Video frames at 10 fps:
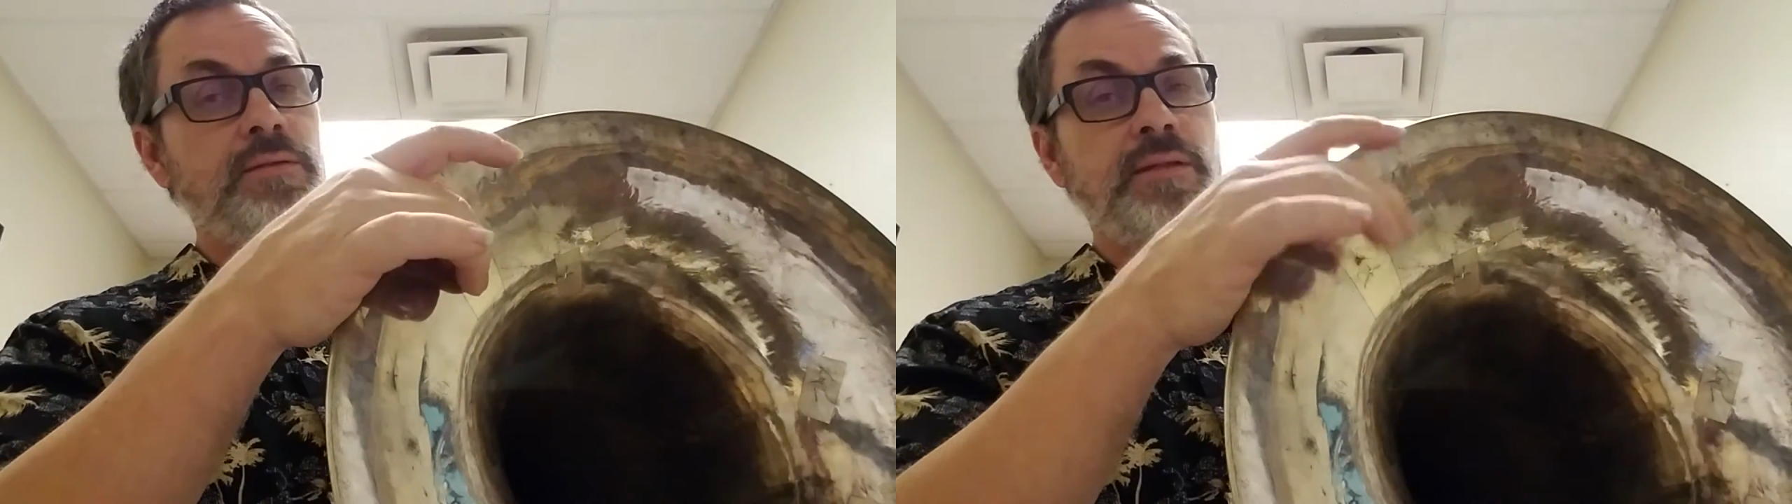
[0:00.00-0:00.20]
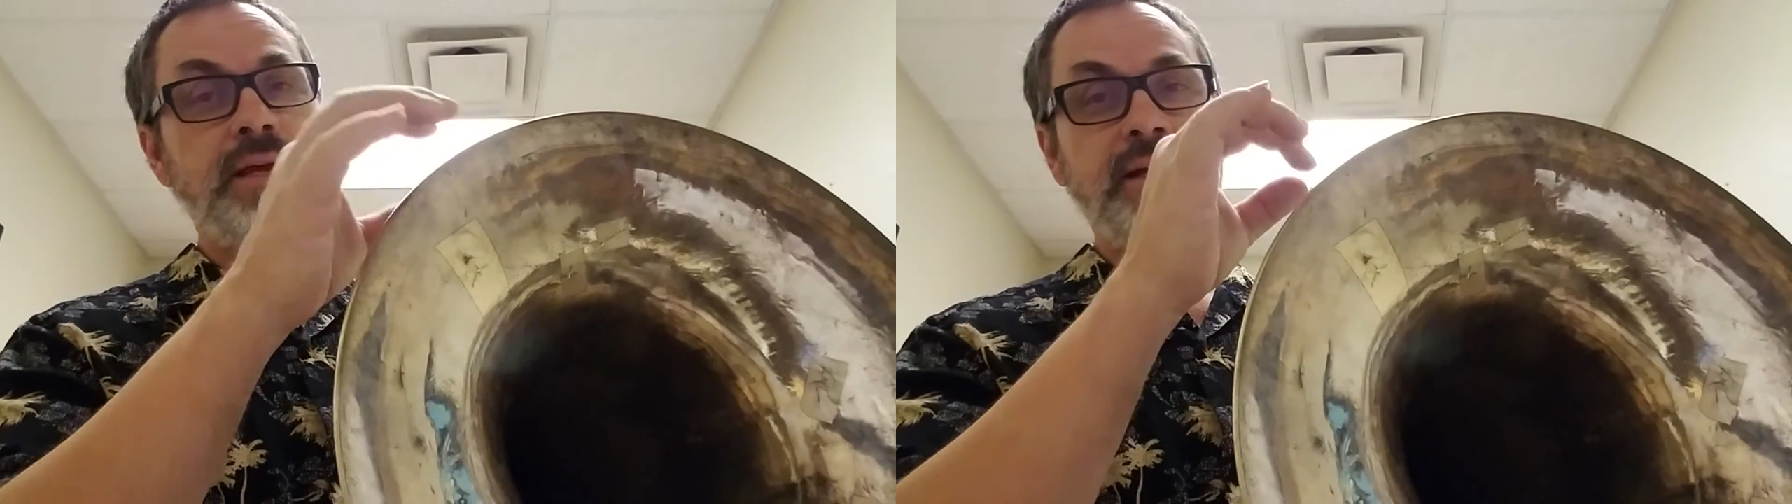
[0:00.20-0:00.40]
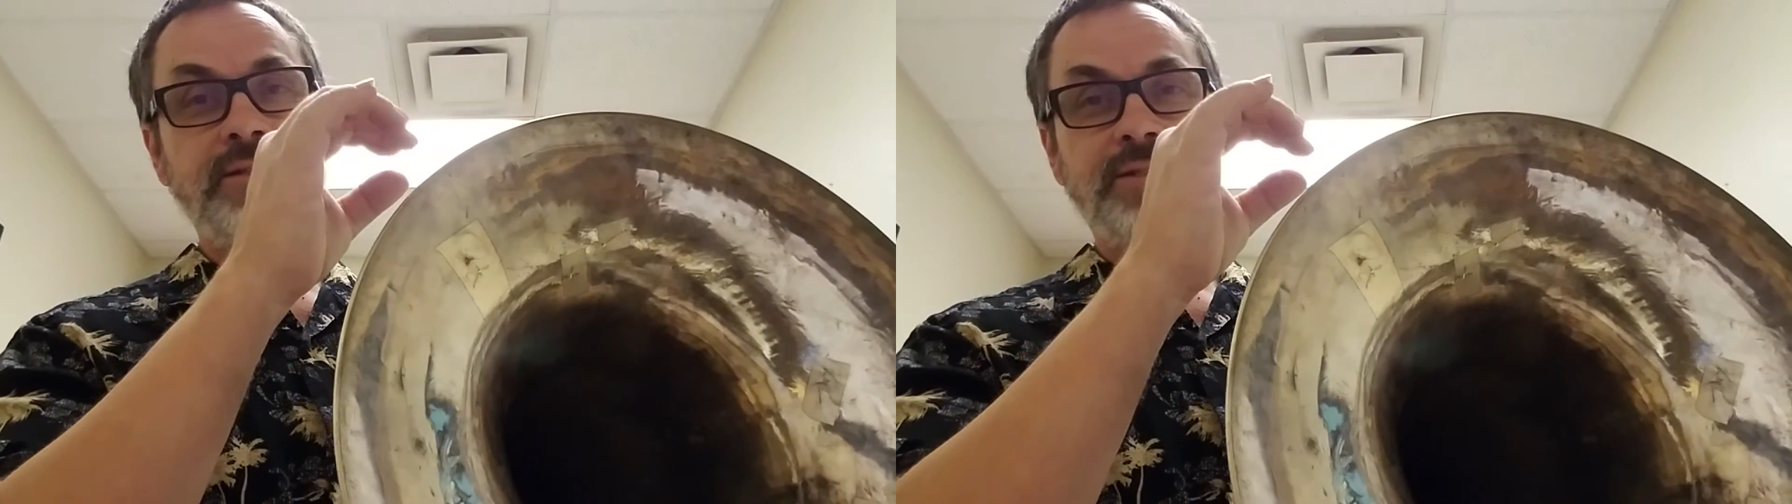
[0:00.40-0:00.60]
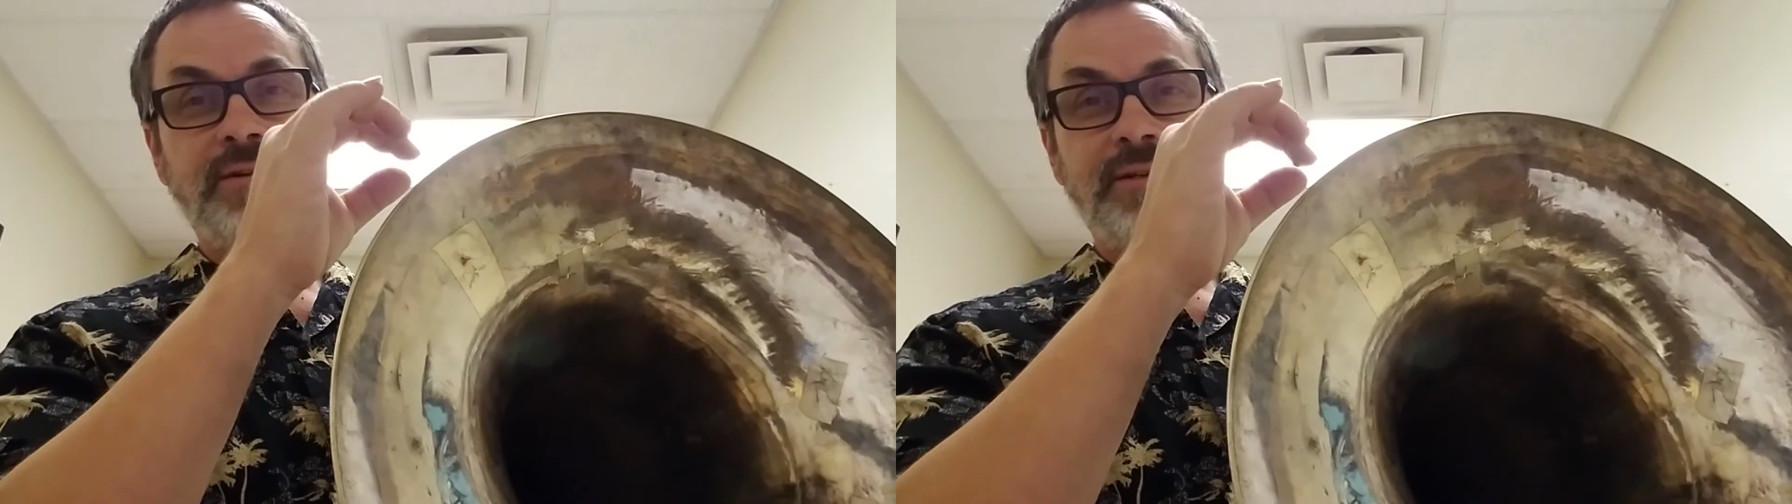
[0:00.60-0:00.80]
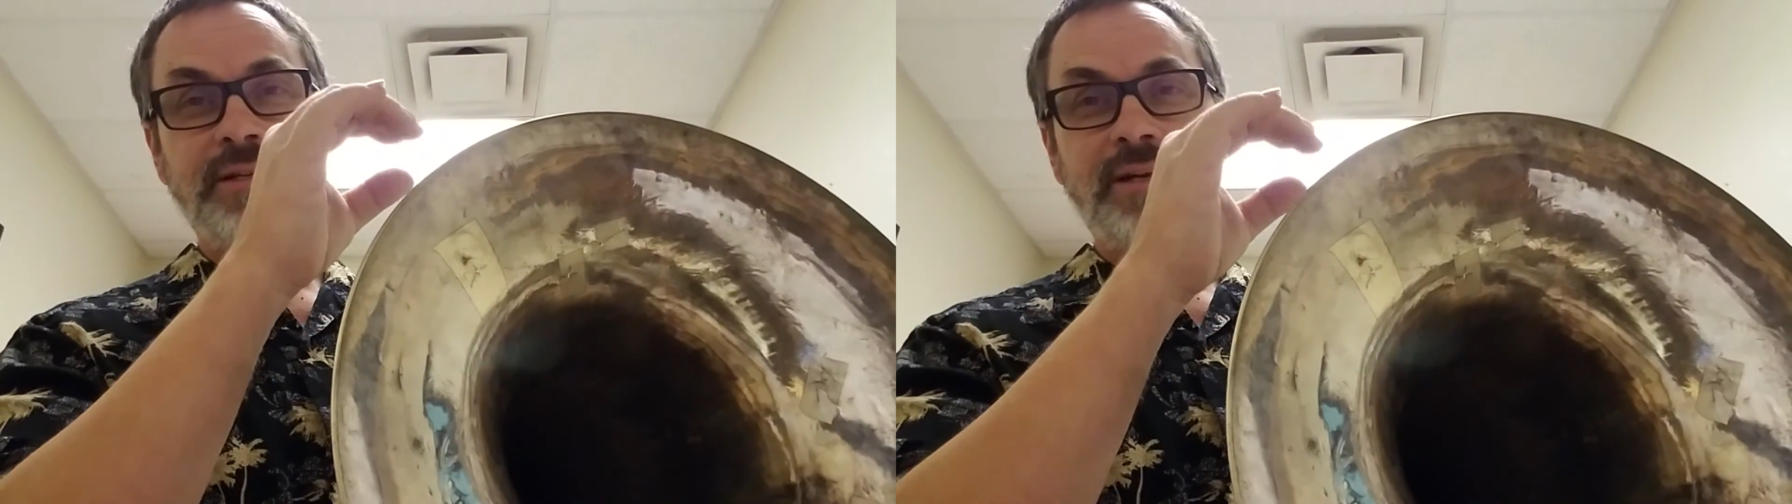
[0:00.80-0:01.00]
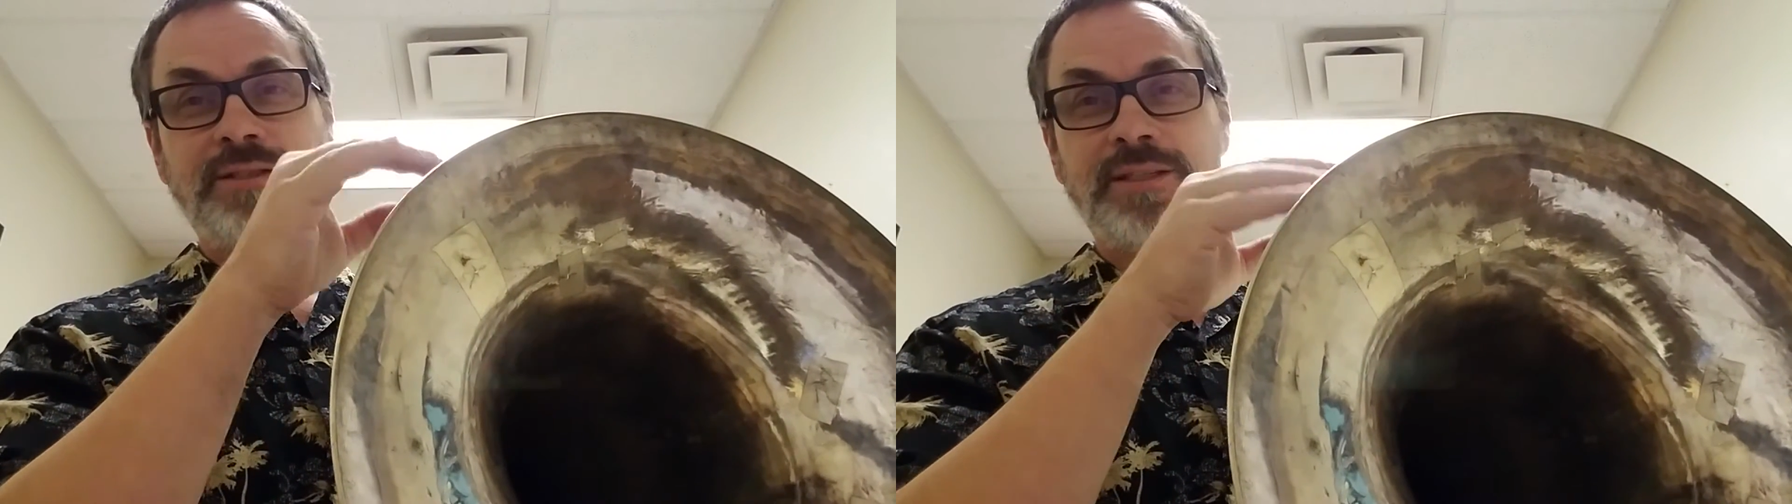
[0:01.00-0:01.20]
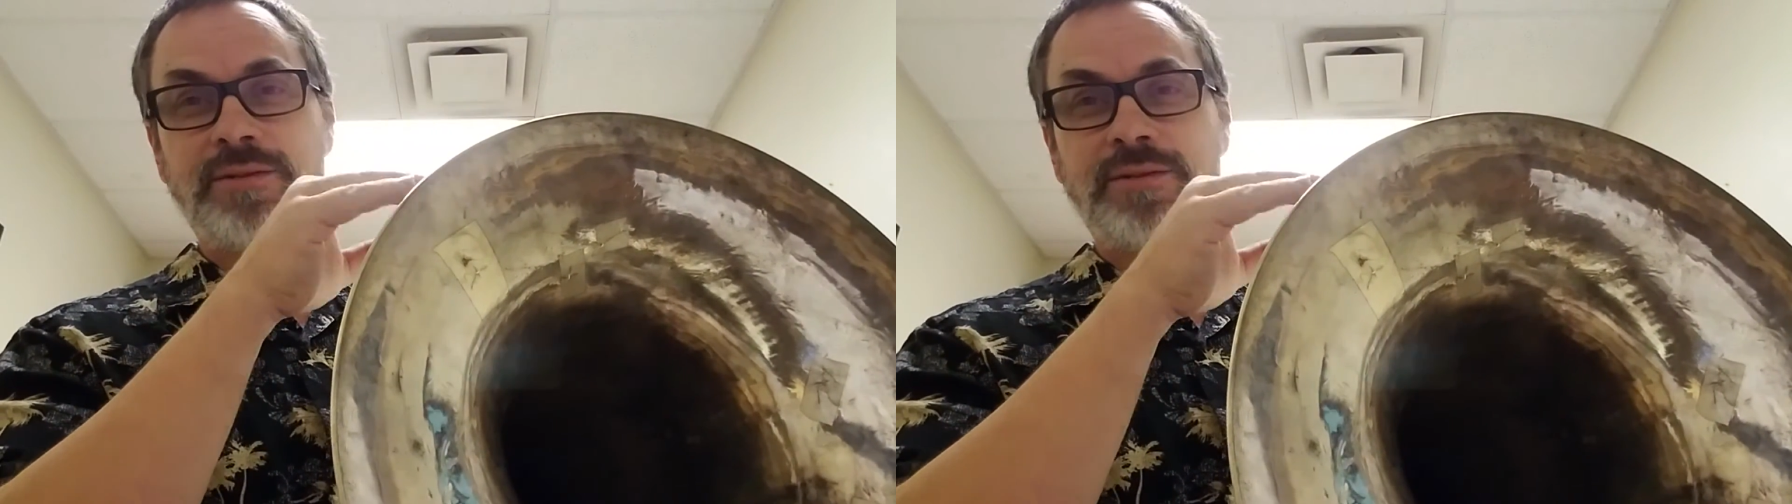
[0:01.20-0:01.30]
the edges started touching.